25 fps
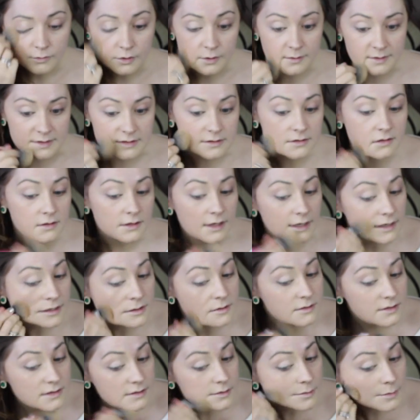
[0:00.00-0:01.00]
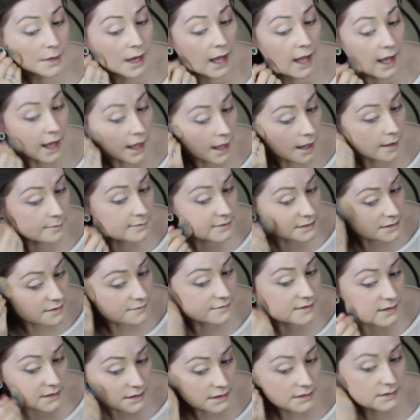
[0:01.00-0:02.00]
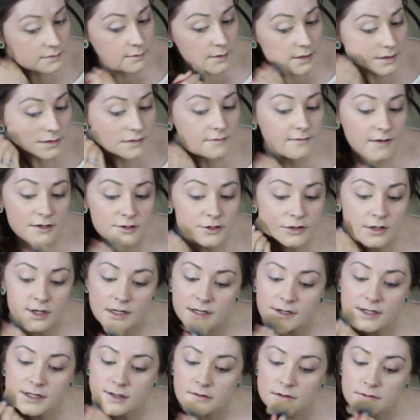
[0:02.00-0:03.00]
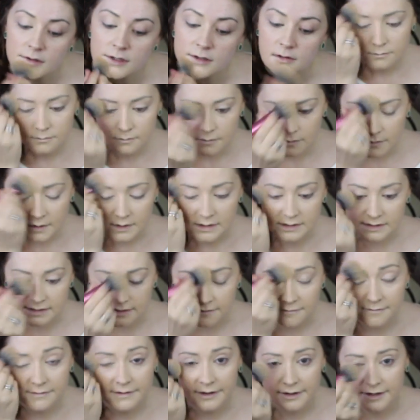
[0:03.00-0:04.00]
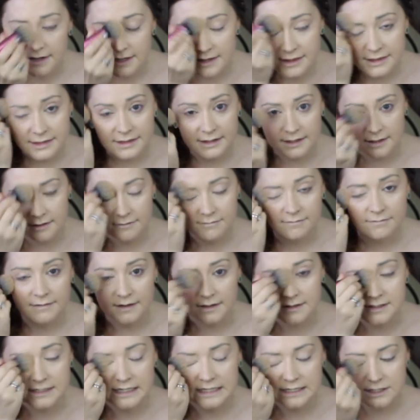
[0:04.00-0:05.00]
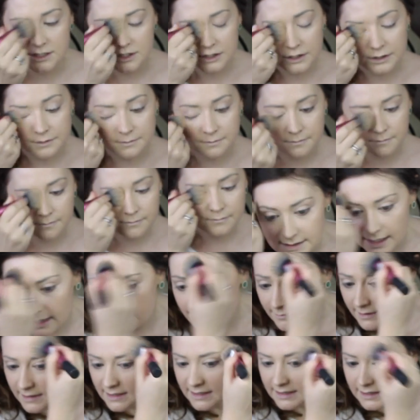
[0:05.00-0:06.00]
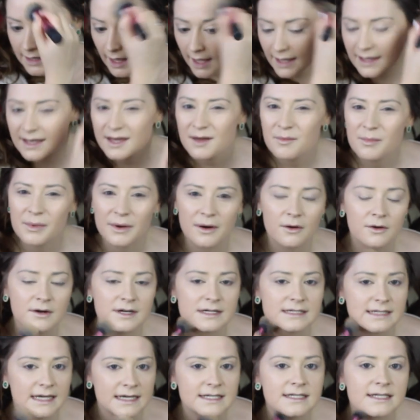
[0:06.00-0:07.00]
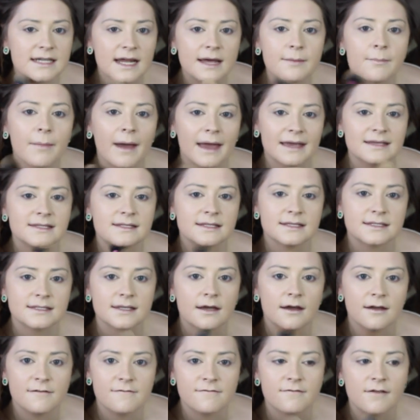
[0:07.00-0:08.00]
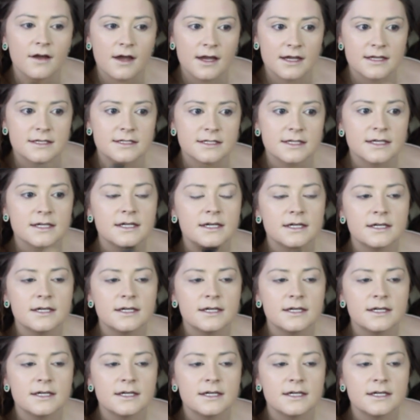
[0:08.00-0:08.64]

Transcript: really look like it was in the Bahamas for 6 months if I tried it. It's a very thick foundation. I really like it, but on a day-to-day basis I found